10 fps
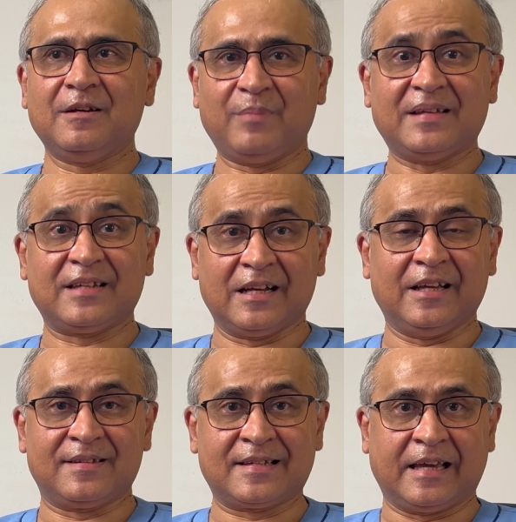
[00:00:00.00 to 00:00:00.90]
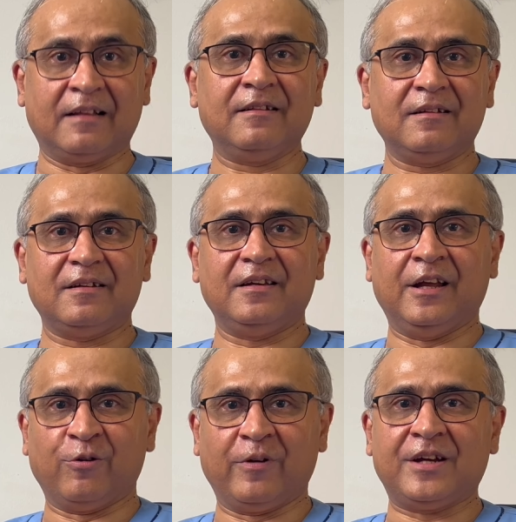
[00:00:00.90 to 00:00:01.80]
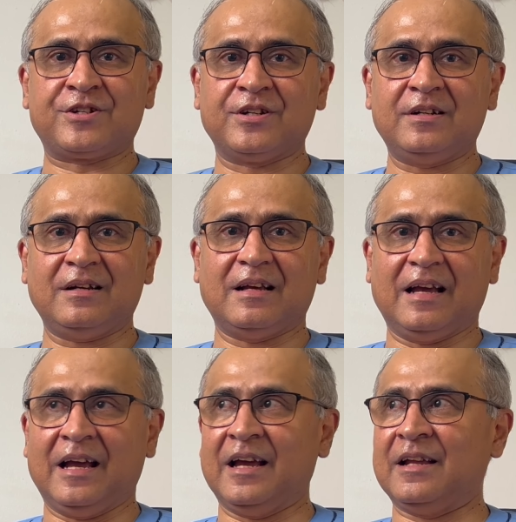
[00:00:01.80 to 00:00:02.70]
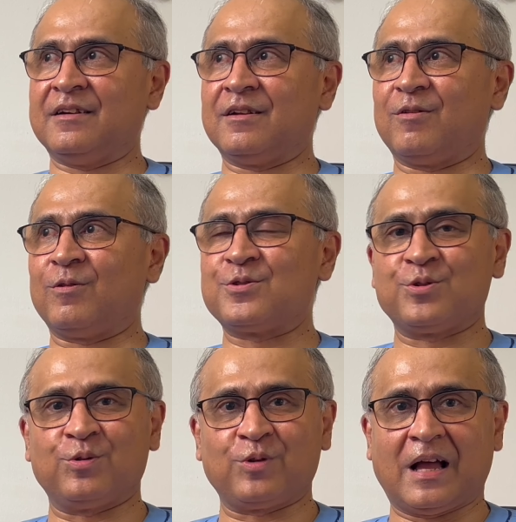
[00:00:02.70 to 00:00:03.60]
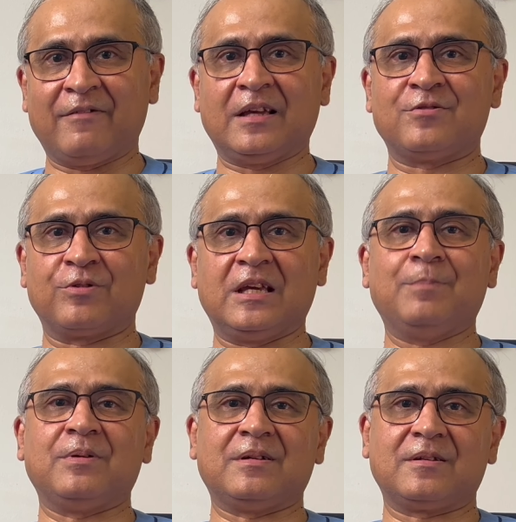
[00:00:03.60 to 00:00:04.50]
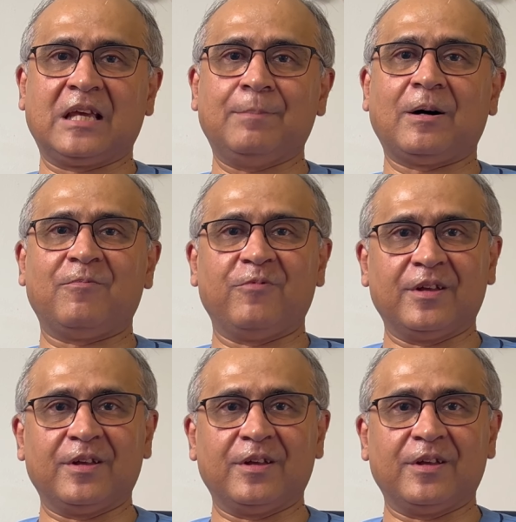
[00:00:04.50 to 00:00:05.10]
basically skill, innovation, and also having to keep up